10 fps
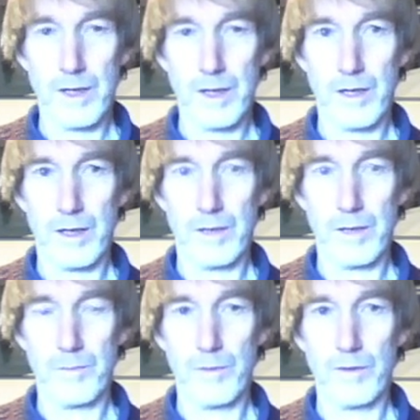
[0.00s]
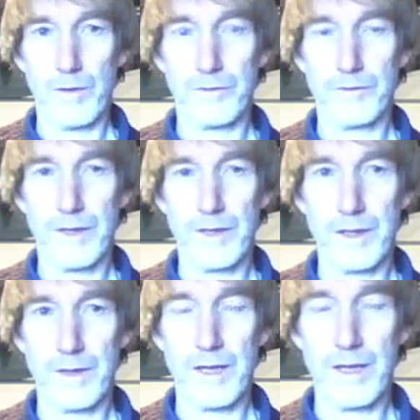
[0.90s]
of
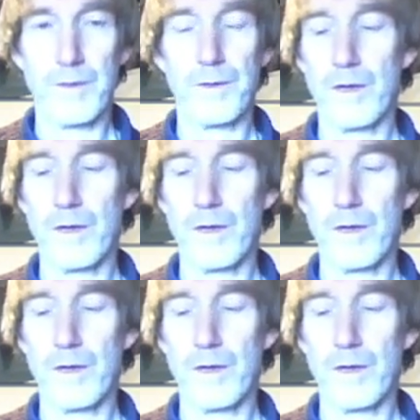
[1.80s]
the answer